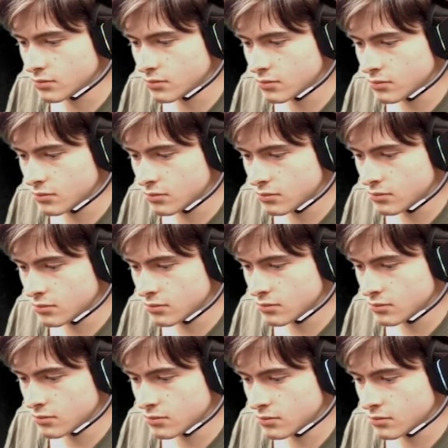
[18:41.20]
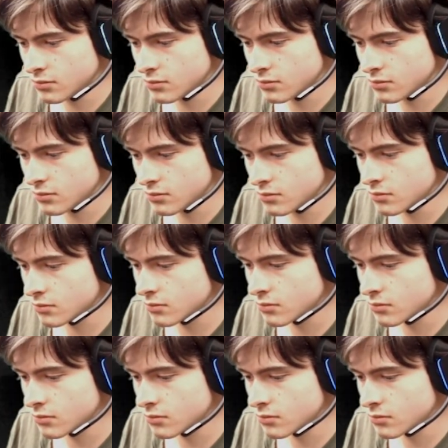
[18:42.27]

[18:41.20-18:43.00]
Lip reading: (no one is talking)